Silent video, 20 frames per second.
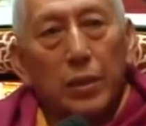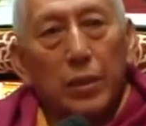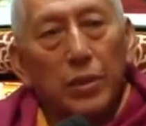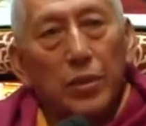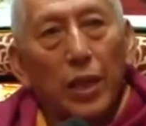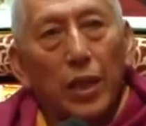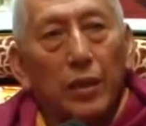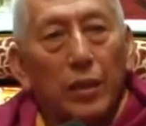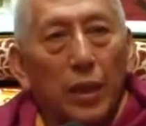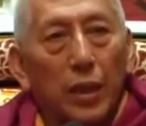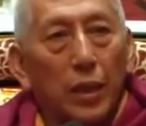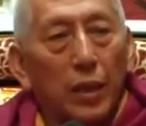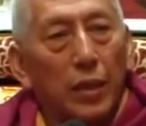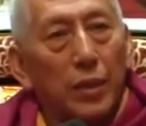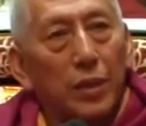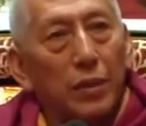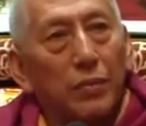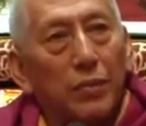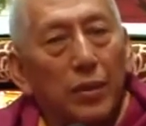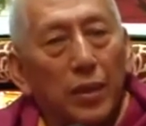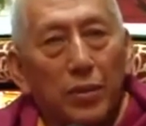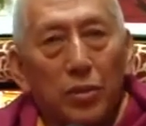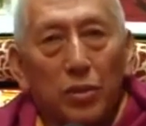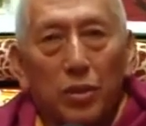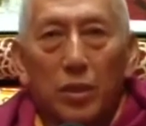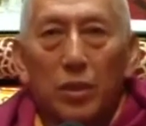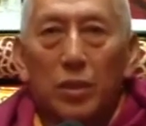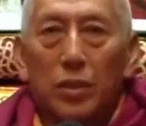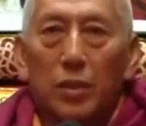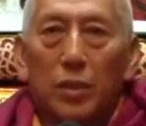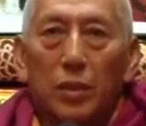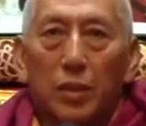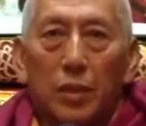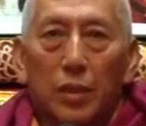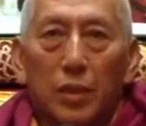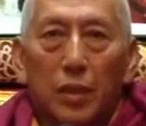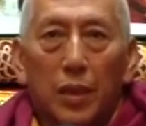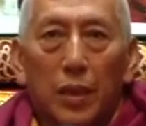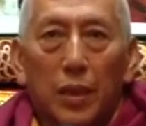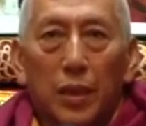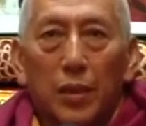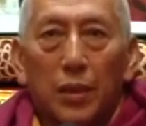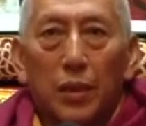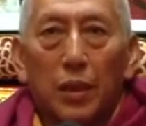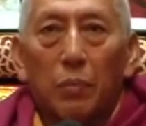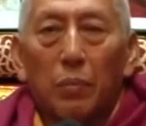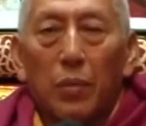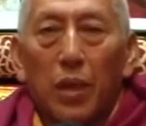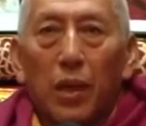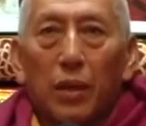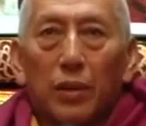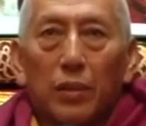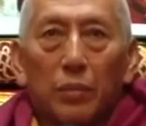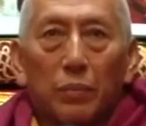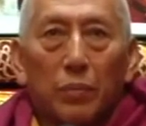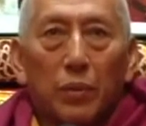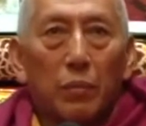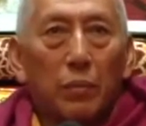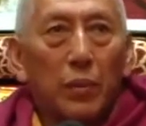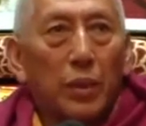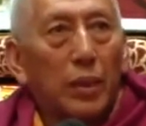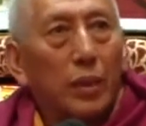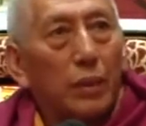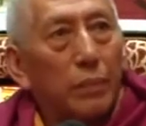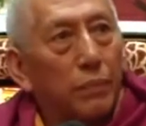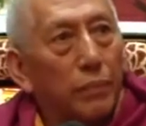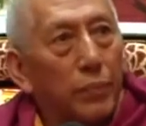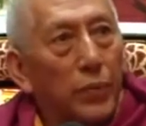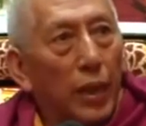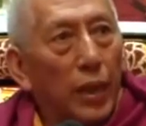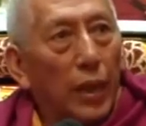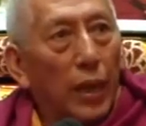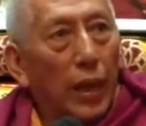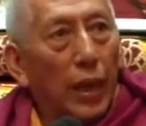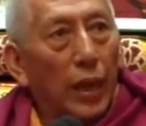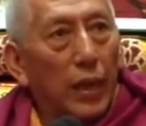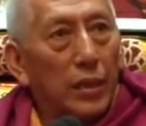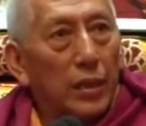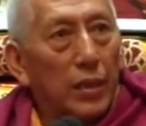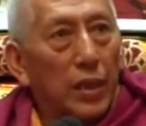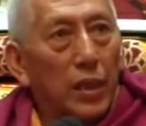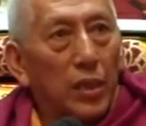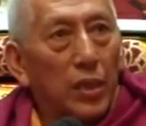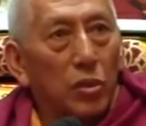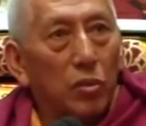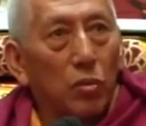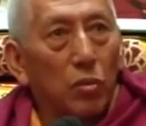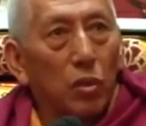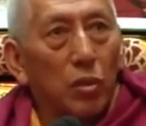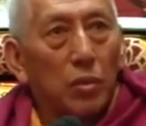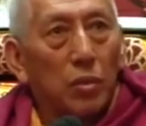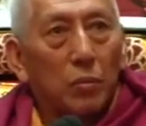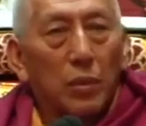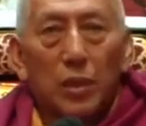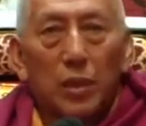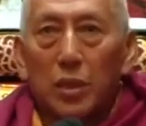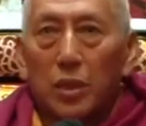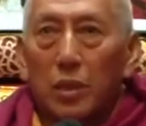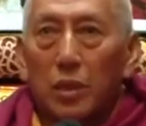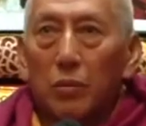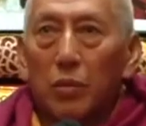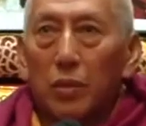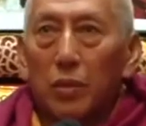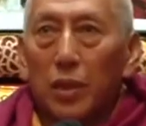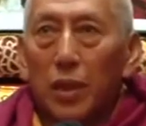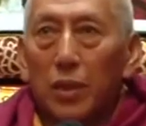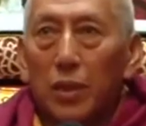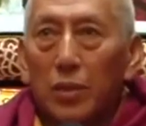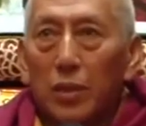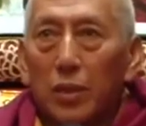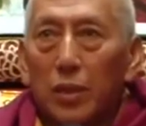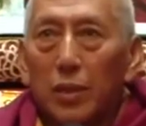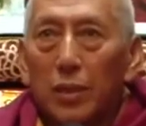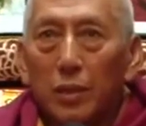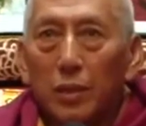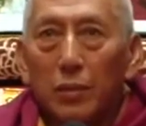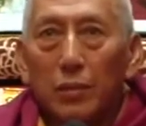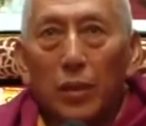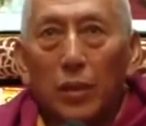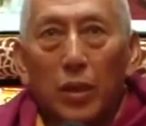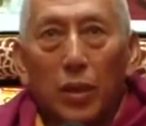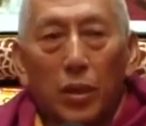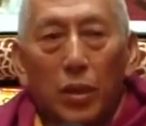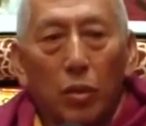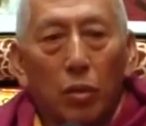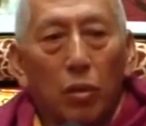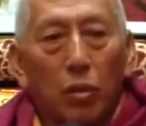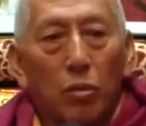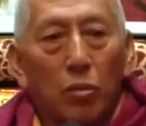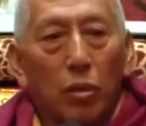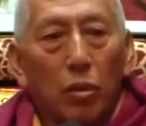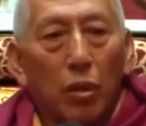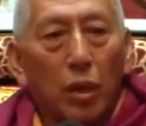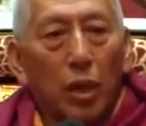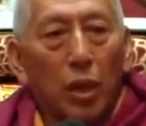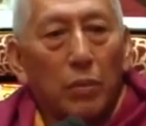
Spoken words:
gender differences, the male and female, and there's not much democracy, not talk